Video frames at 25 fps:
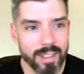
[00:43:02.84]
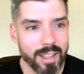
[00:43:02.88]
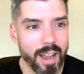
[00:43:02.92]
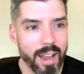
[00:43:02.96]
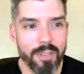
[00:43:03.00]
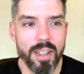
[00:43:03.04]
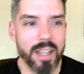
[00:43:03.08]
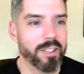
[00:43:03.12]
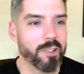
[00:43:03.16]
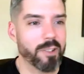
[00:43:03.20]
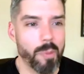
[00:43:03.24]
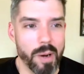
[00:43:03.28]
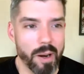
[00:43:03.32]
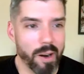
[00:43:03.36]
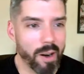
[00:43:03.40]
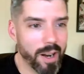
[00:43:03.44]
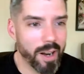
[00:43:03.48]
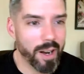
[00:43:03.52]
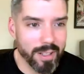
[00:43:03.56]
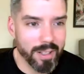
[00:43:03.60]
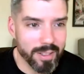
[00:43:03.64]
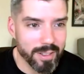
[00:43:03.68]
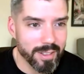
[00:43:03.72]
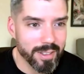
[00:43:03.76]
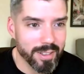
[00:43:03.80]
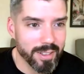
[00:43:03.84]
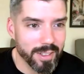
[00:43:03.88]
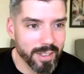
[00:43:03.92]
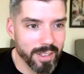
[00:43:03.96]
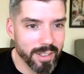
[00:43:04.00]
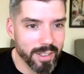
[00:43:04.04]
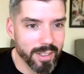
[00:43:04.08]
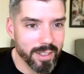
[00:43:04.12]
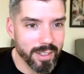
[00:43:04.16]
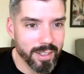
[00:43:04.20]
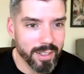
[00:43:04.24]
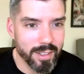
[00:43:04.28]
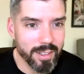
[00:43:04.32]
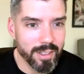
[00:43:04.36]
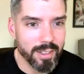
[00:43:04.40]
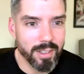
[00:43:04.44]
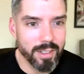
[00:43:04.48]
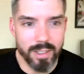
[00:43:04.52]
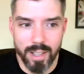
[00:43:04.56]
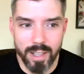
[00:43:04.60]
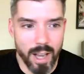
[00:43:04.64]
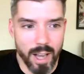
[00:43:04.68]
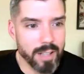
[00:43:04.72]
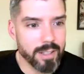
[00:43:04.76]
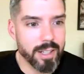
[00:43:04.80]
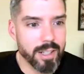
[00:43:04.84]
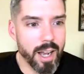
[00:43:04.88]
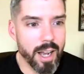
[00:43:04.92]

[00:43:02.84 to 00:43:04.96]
everything's going to be all right. God's